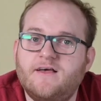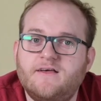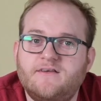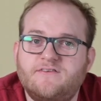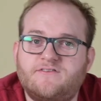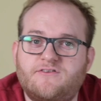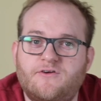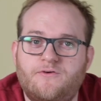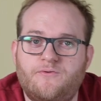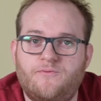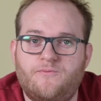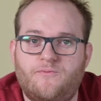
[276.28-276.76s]

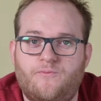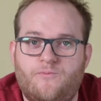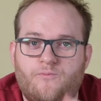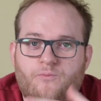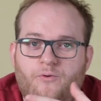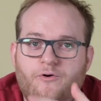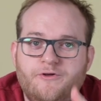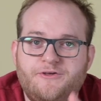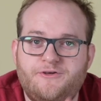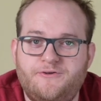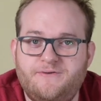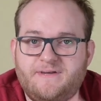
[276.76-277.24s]
So
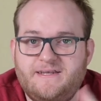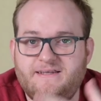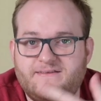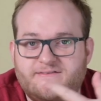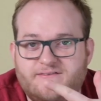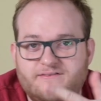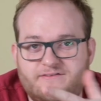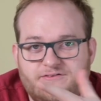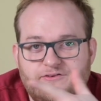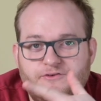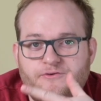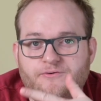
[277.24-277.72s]
what you need
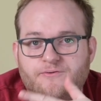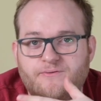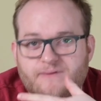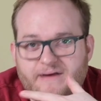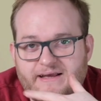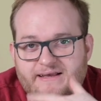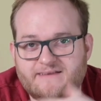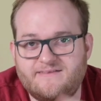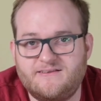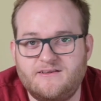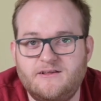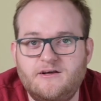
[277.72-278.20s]
to do
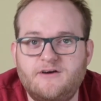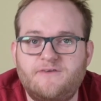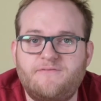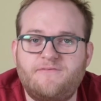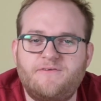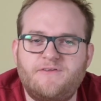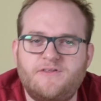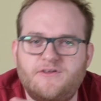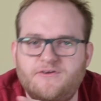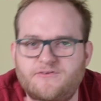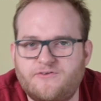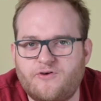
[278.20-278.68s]
is look
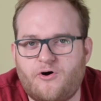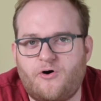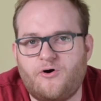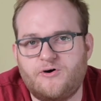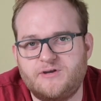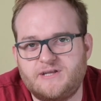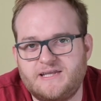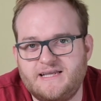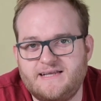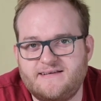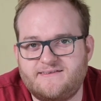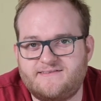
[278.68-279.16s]
for those
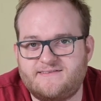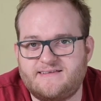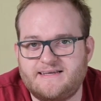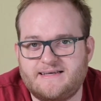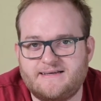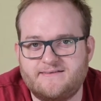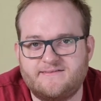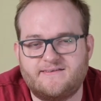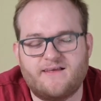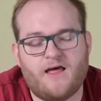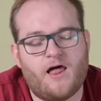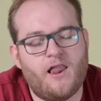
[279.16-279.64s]
odd
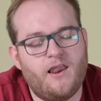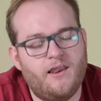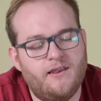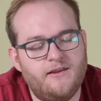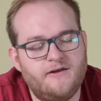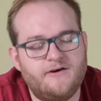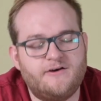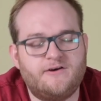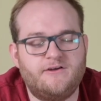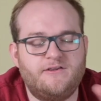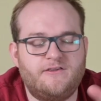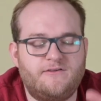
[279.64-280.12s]
listings,
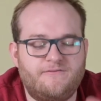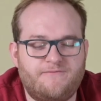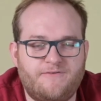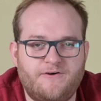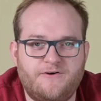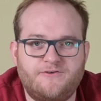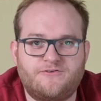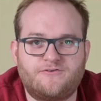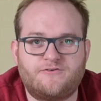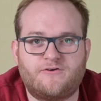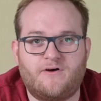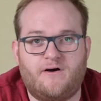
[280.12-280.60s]
look at the
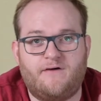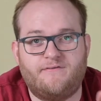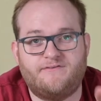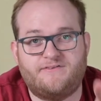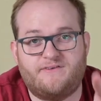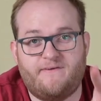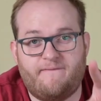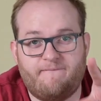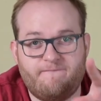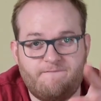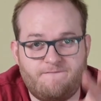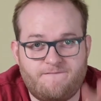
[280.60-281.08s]

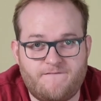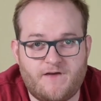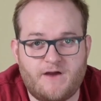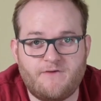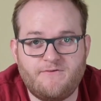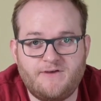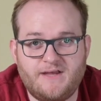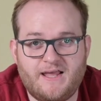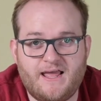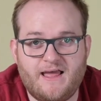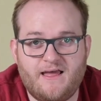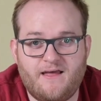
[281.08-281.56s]
photographs
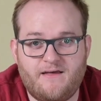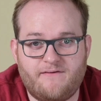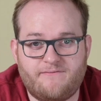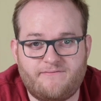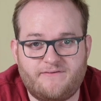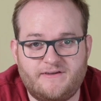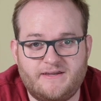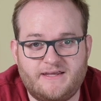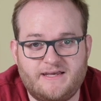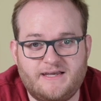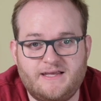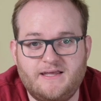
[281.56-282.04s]
very
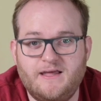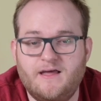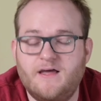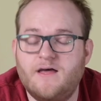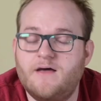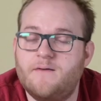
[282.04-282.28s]
carefully,